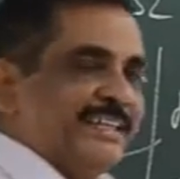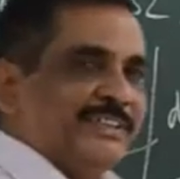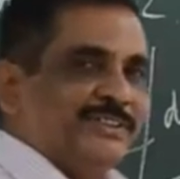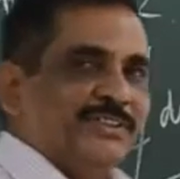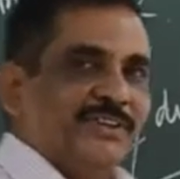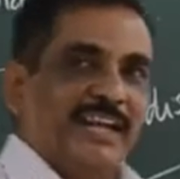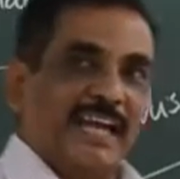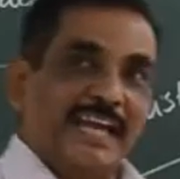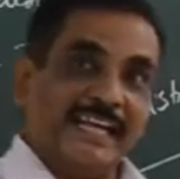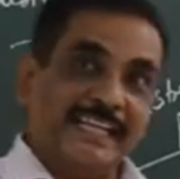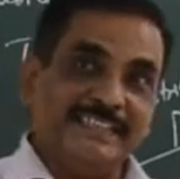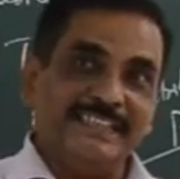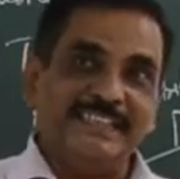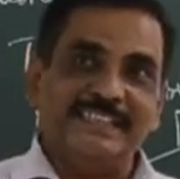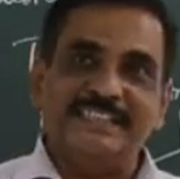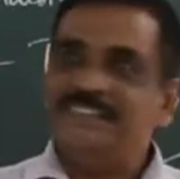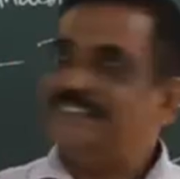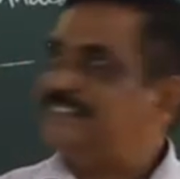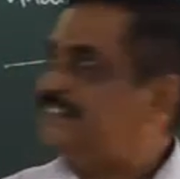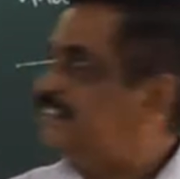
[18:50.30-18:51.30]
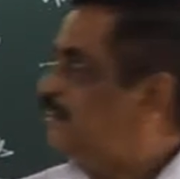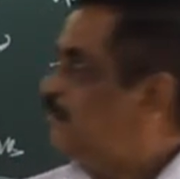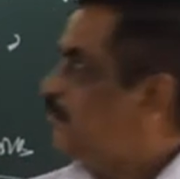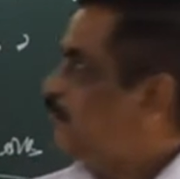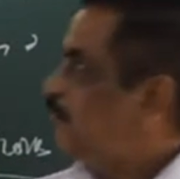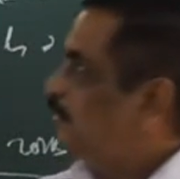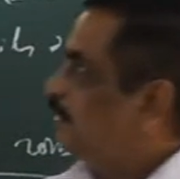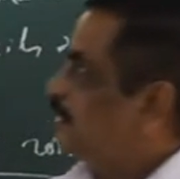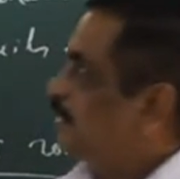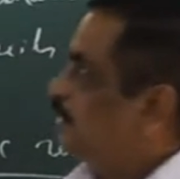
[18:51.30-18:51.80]
So like this,
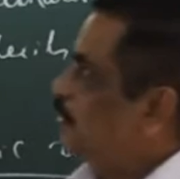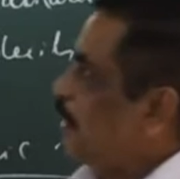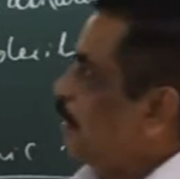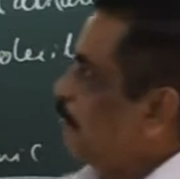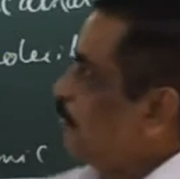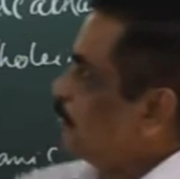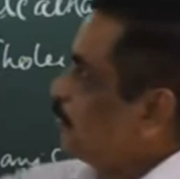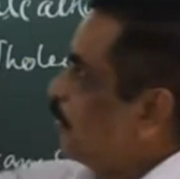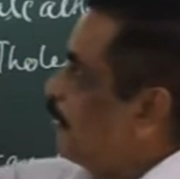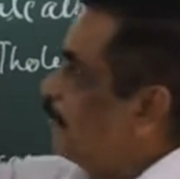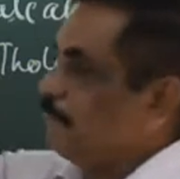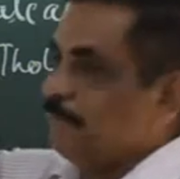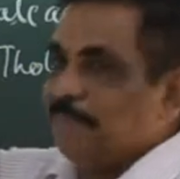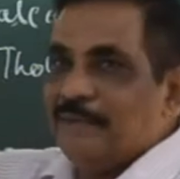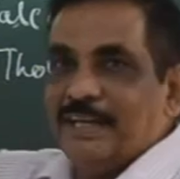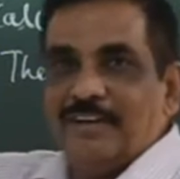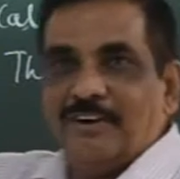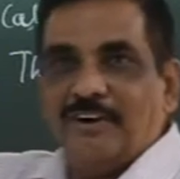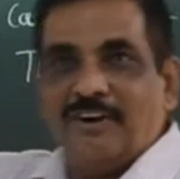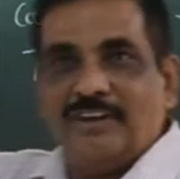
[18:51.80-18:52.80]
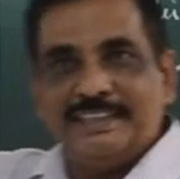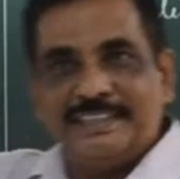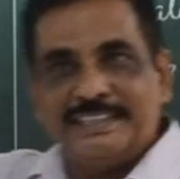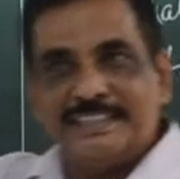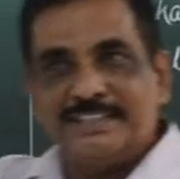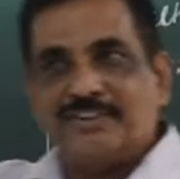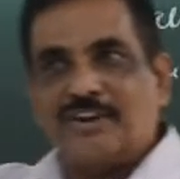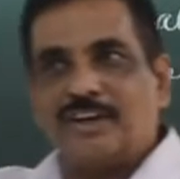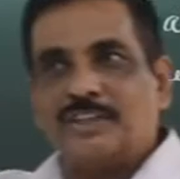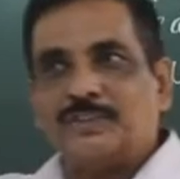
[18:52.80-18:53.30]
you have to compare all these
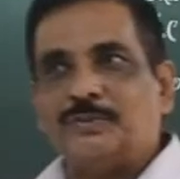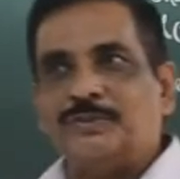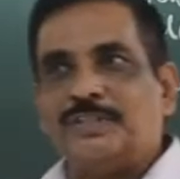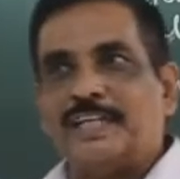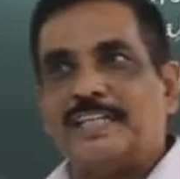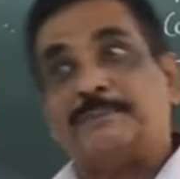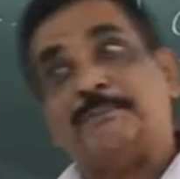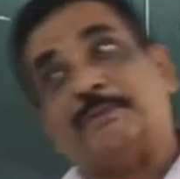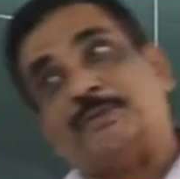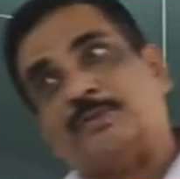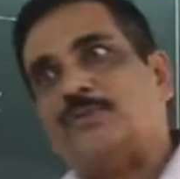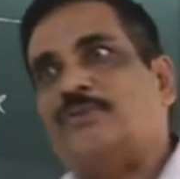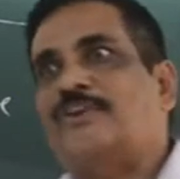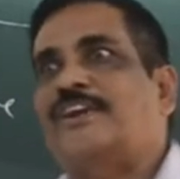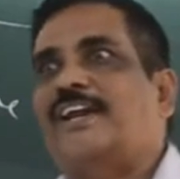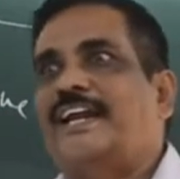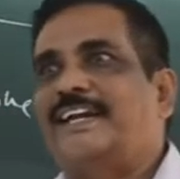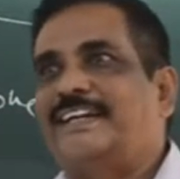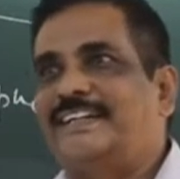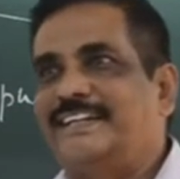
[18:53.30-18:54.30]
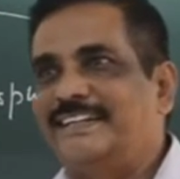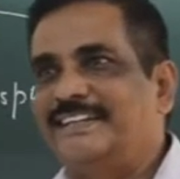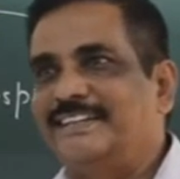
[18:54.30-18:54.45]
rocks with respect to chondrite.